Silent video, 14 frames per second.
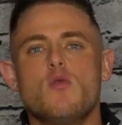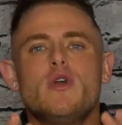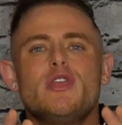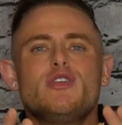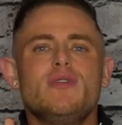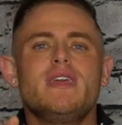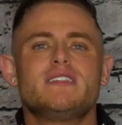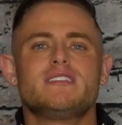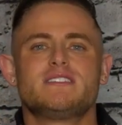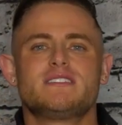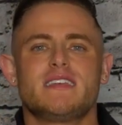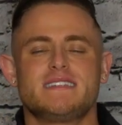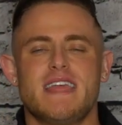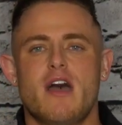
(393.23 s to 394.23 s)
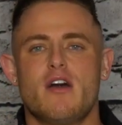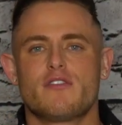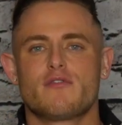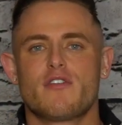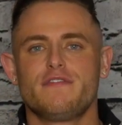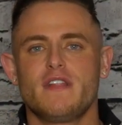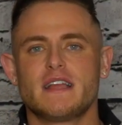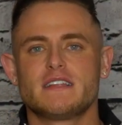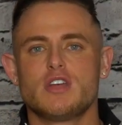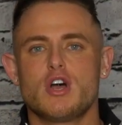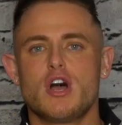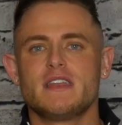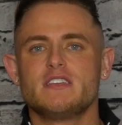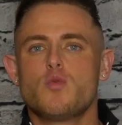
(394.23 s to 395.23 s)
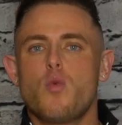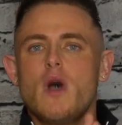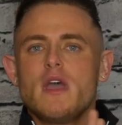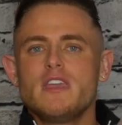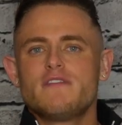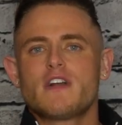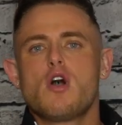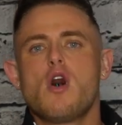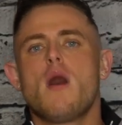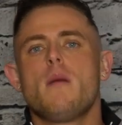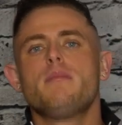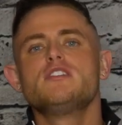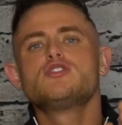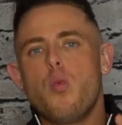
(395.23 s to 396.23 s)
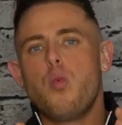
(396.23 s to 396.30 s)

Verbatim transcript: what you need to sit down and reflect on is what you've accomplished,